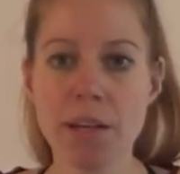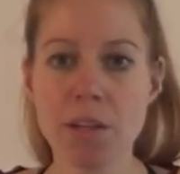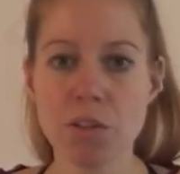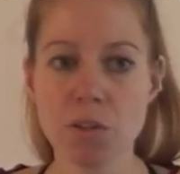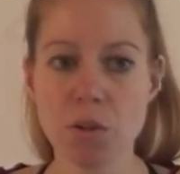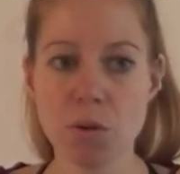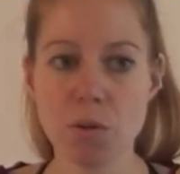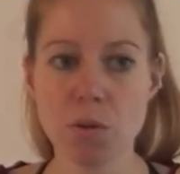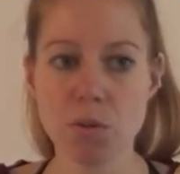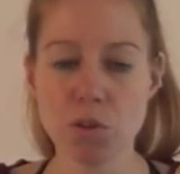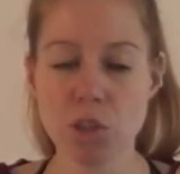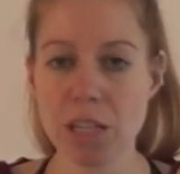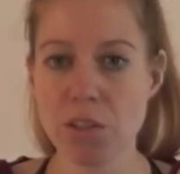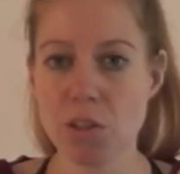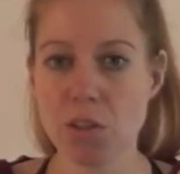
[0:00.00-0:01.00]
So
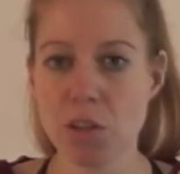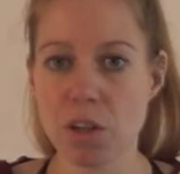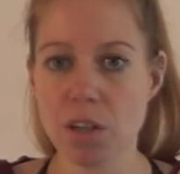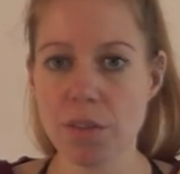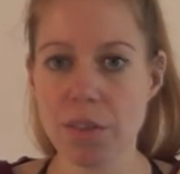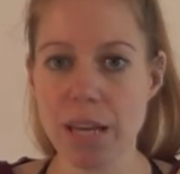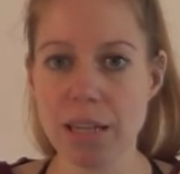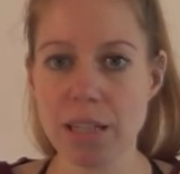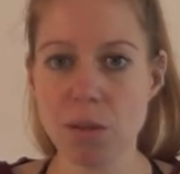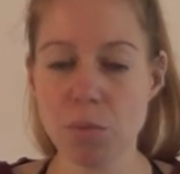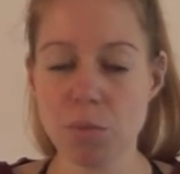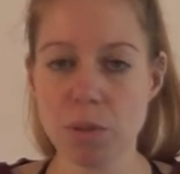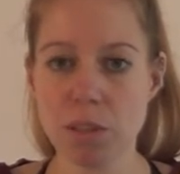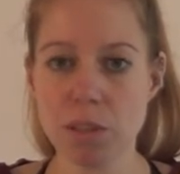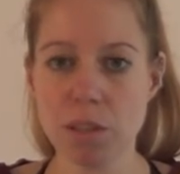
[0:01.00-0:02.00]
chances are that
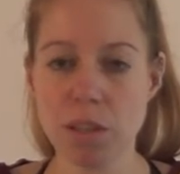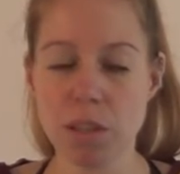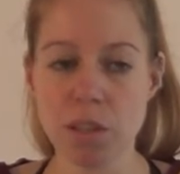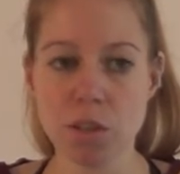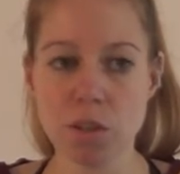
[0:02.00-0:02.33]
it will